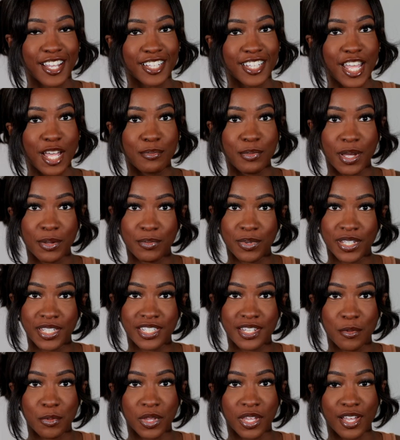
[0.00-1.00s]
that might be
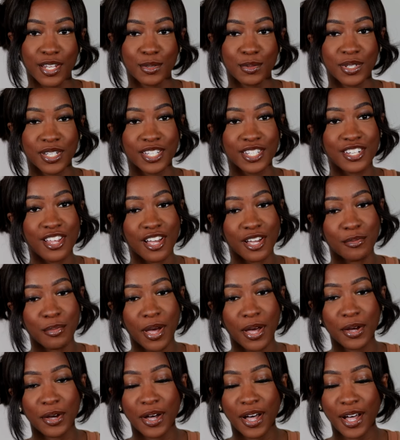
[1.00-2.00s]
something else we need to talk
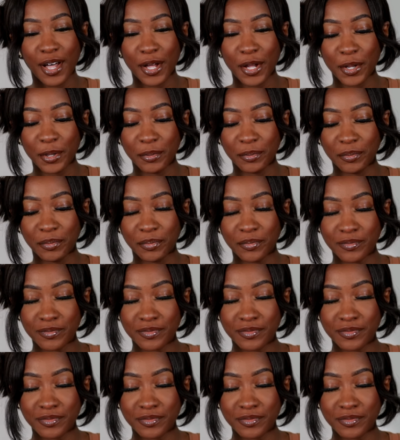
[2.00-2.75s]
about. Um...